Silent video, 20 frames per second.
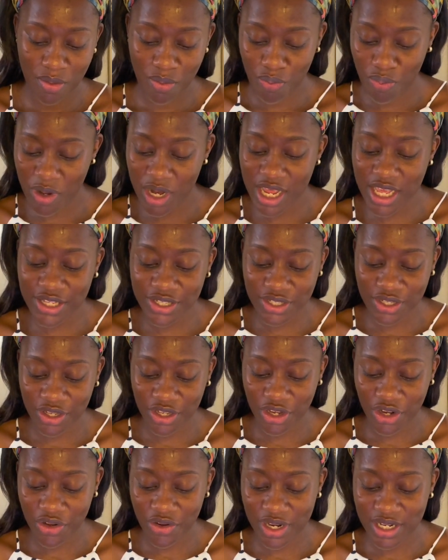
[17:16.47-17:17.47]
bringing
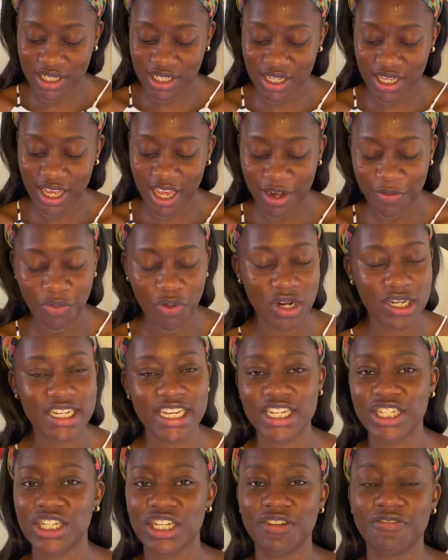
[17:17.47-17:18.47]
security and
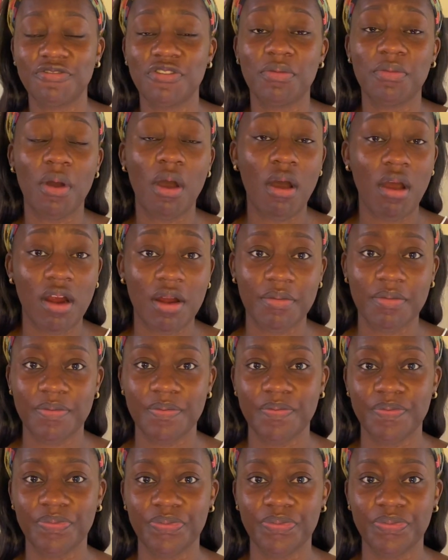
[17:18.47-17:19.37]
protection from harm.